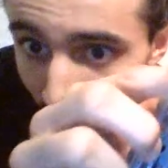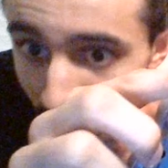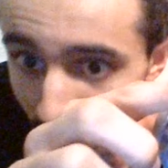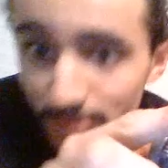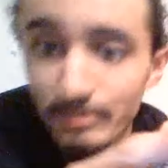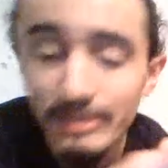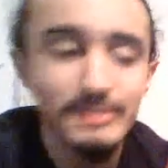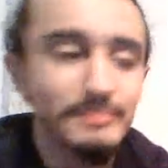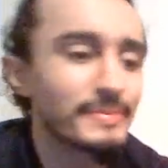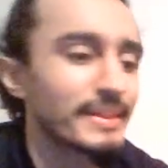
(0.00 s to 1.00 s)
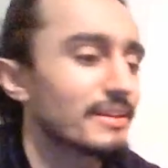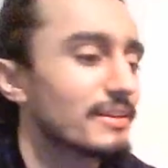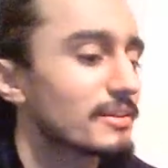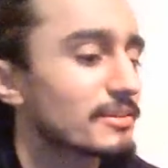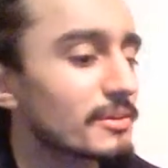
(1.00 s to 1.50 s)
out a little bit.
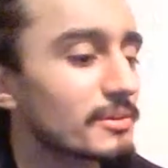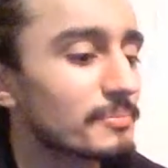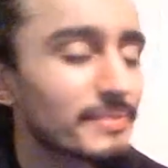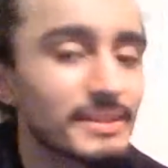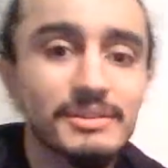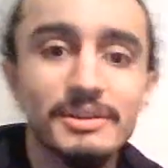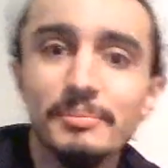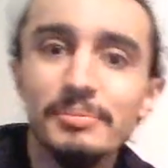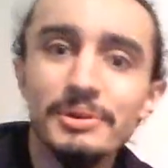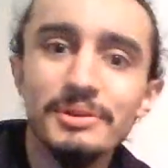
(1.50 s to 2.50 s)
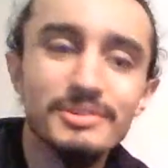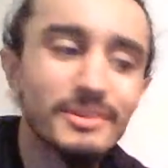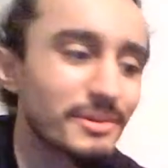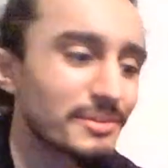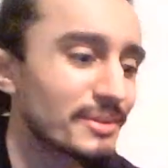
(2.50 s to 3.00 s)
So looking pretty
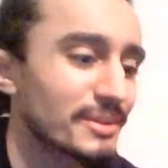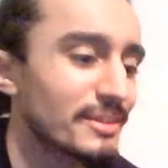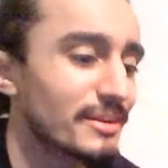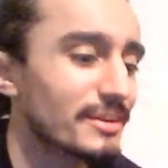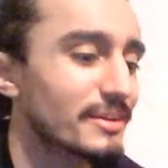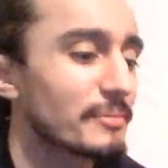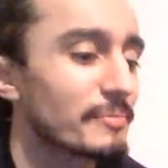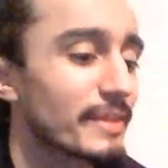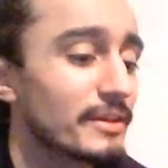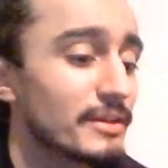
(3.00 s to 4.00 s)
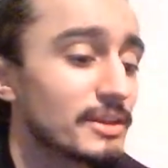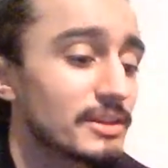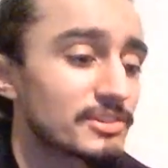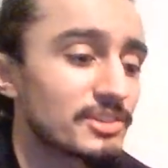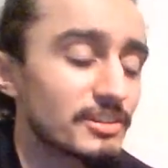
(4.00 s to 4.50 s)
solid right there.
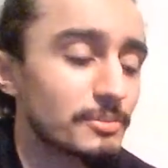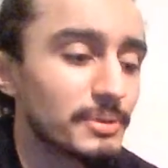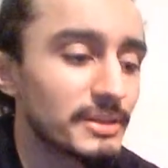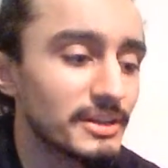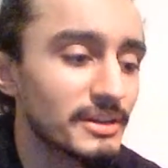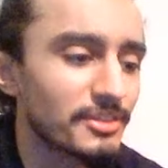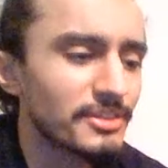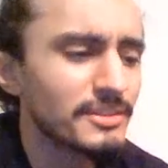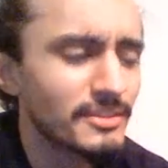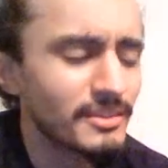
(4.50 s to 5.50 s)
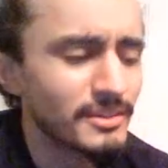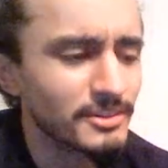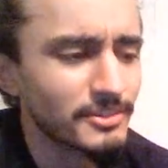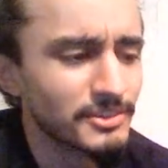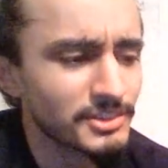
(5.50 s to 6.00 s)
Chest plating, I think this is a
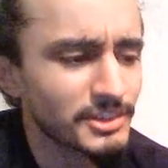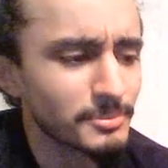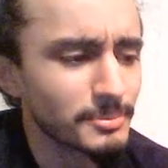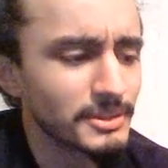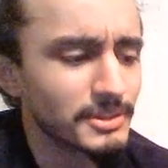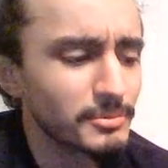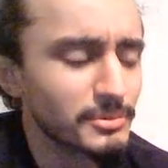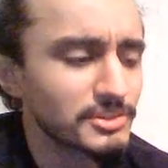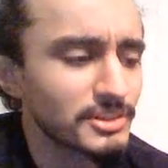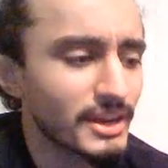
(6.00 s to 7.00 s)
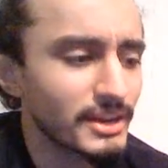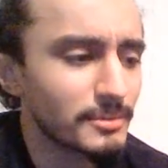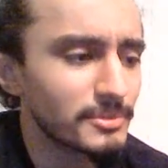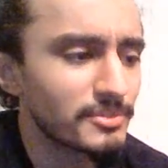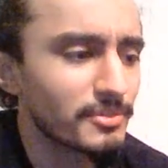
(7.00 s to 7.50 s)
different chest plate than what she had
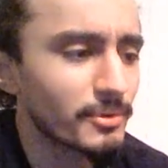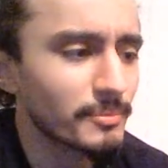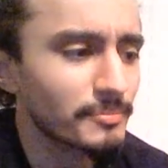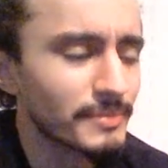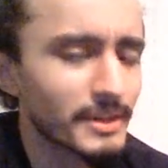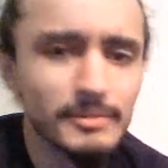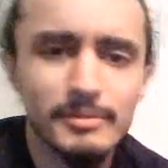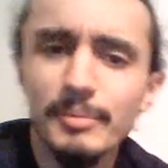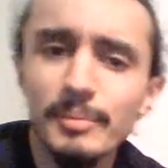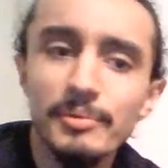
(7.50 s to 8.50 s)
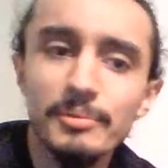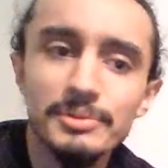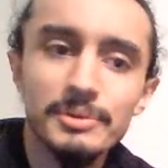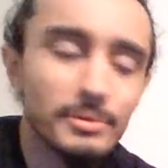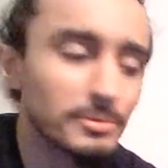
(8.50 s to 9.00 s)
on before. I don't remember
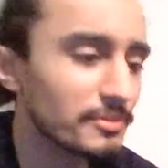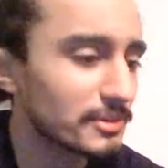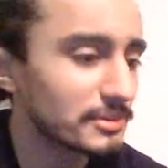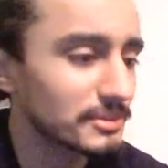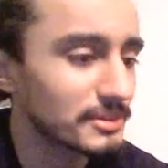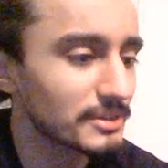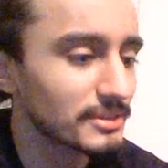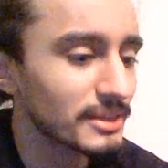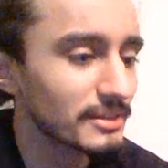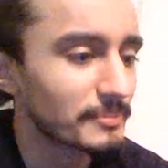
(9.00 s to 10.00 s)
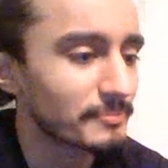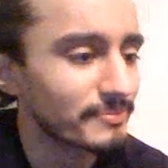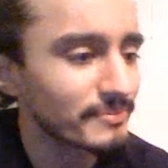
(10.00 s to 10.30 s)
what the older version looked like.